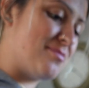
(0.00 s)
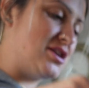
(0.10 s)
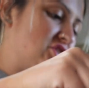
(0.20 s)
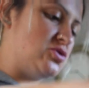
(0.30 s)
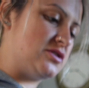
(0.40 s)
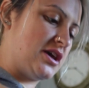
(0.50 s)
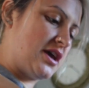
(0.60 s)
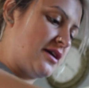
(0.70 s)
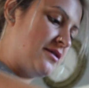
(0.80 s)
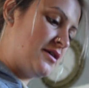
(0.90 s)
a bunch
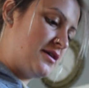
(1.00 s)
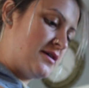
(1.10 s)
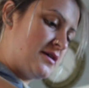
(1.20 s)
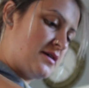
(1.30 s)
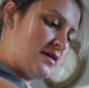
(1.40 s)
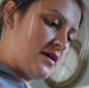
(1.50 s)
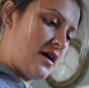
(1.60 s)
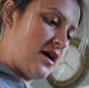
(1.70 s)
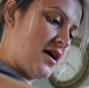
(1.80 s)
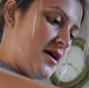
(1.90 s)
using
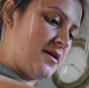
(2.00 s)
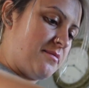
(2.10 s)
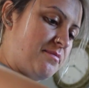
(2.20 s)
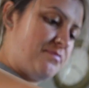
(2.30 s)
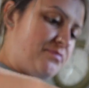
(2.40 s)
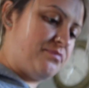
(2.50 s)
um,